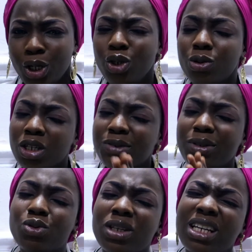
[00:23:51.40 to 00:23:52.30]
Do you want me
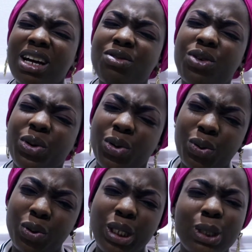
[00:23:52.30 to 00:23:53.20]
to kneel down for
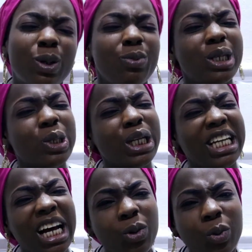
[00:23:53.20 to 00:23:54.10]
you? Do you want me to kneel
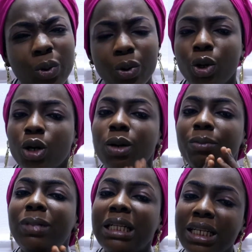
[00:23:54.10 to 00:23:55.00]
down?
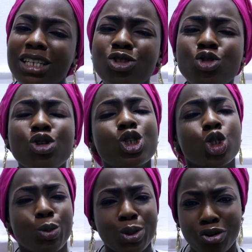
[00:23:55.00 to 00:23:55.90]
Please just
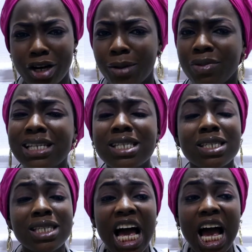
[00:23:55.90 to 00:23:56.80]
subscribe. It
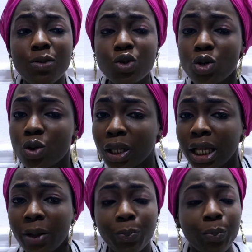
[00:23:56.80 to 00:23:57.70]
is
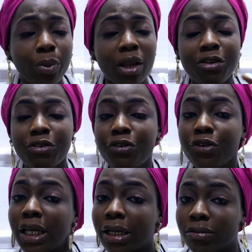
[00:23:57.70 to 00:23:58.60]
absolutely
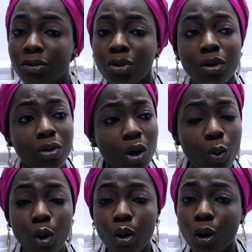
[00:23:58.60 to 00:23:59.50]
free. No
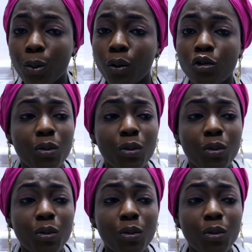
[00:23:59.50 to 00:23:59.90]
one kobo.